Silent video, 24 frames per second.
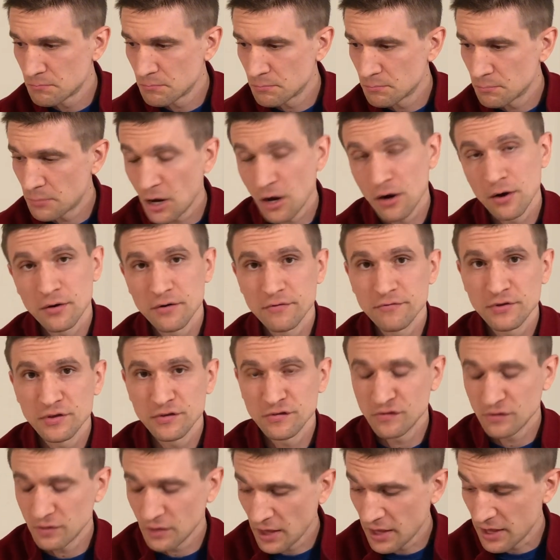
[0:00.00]
part of
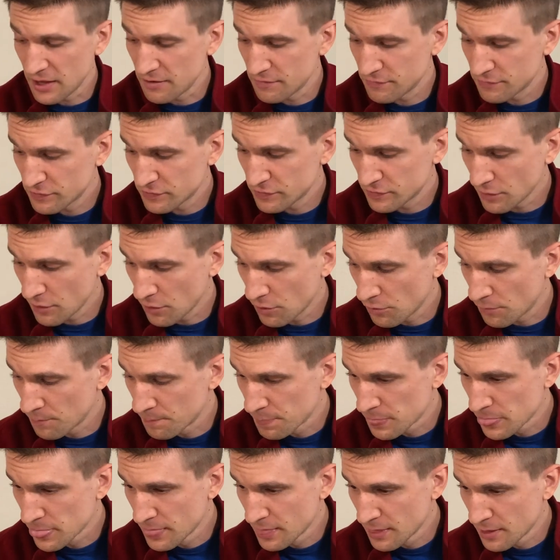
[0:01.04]
his life. So
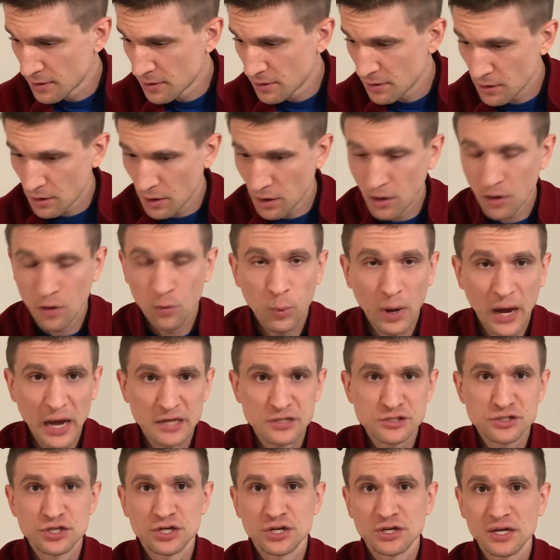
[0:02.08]

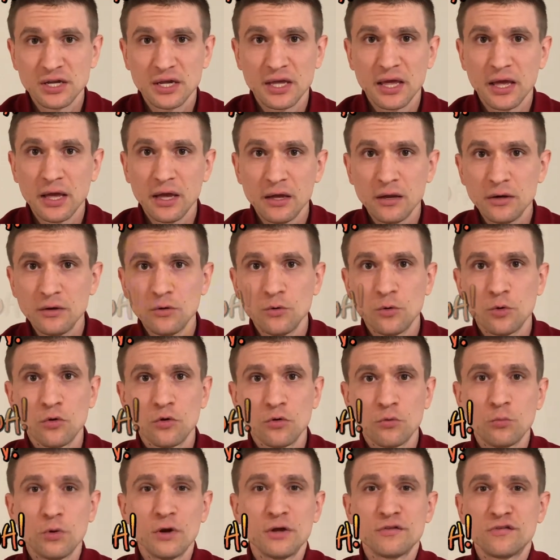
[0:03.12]
watch it again, or
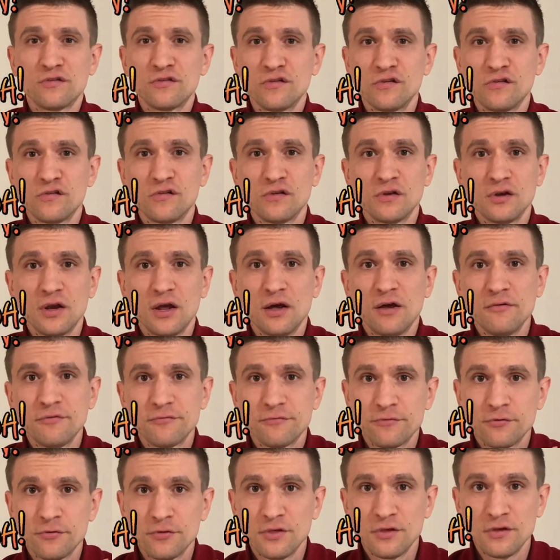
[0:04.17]
once is
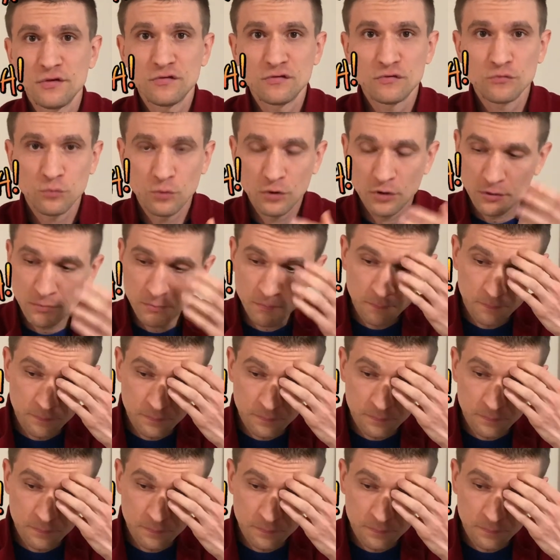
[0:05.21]
enough for this one.